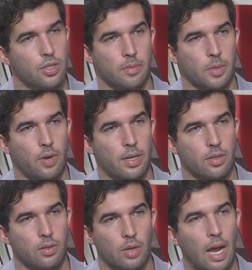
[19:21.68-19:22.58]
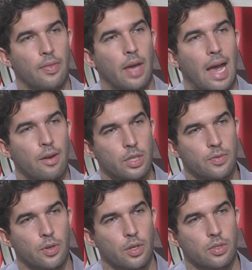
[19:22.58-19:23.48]
just immigration. You had the Irish
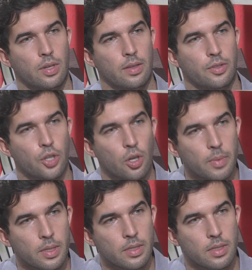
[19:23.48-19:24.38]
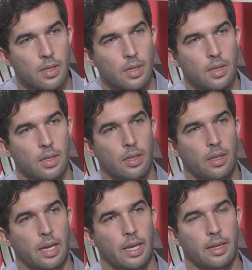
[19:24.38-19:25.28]
first, you had the Germans,
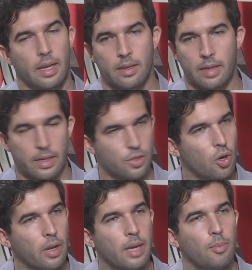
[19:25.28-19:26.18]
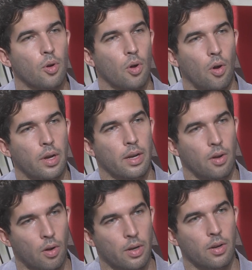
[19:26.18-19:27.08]
and it's gonna keep on going and
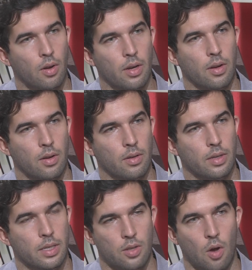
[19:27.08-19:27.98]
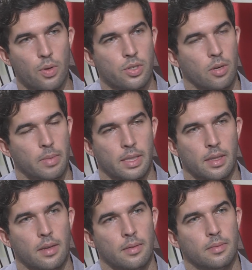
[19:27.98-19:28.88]
on and on and on. It's always gonna be like
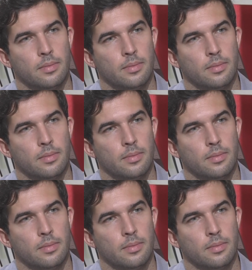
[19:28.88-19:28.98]
that.